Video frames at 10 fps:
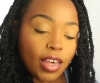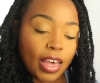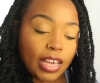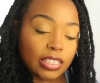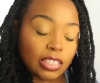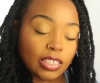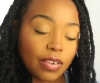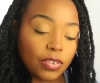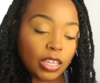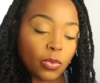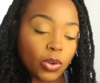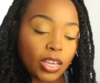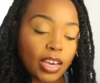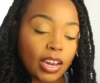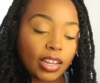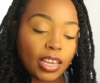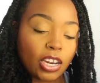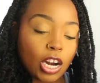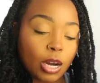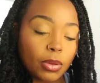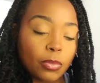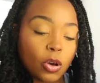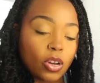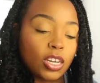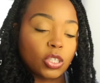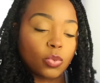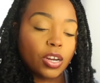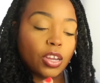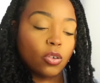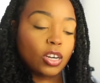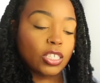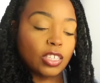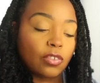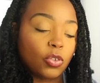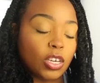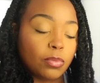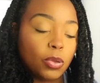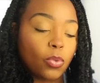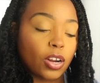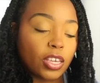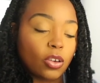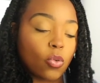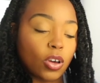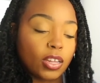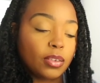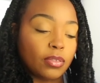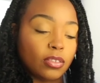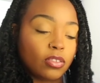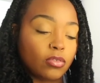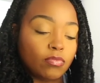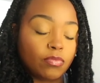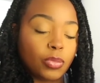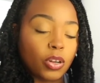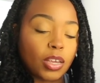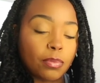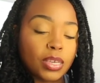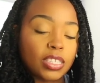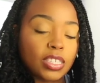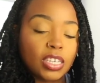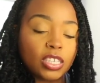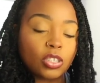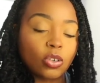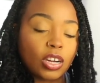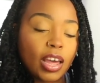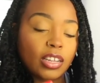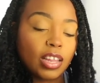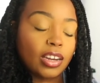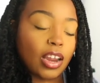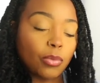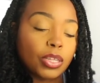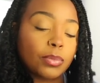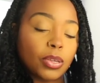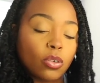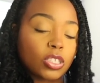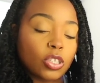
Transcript: has definitely went kind of like in hermit mode and is working on herself. You could be working on building a business or kind of like not really being on